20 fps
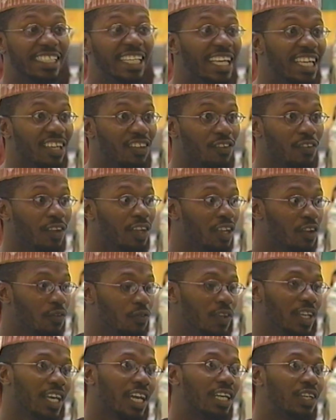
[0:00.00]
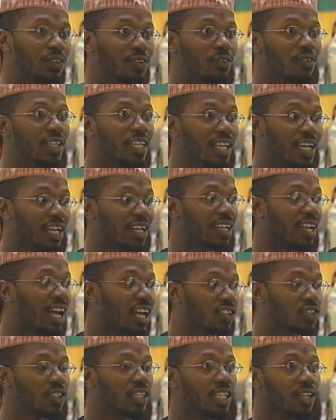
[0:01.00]
Today we are
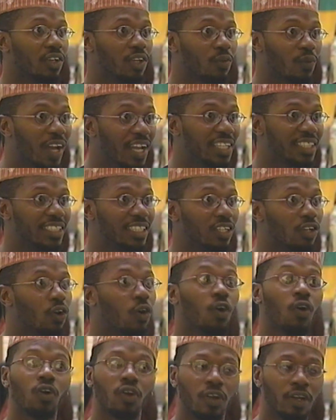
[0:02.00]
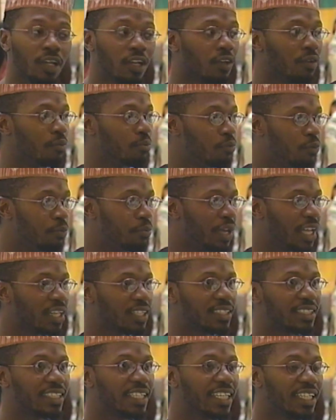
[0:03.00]
actually rewriting, or
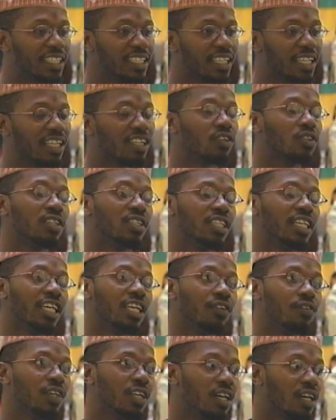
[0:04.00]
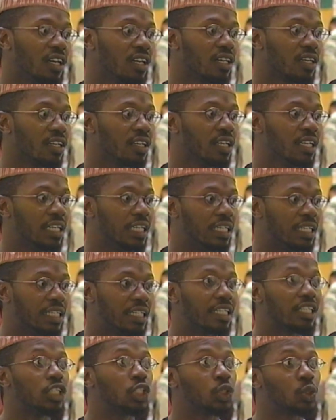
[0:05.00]
better said yet, today we are
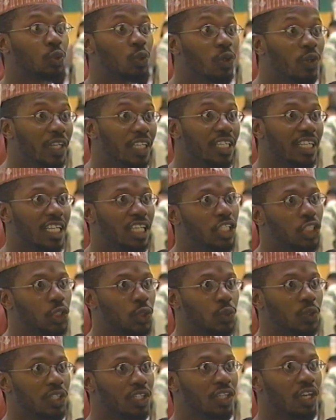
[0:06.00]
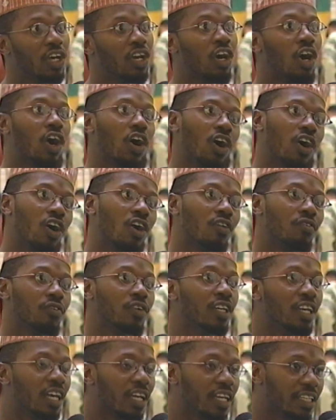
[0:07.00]
restoring the history of
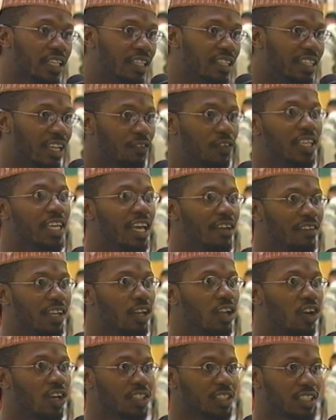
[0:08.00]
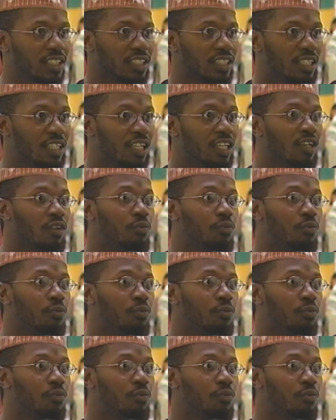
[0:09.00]
that we have lost,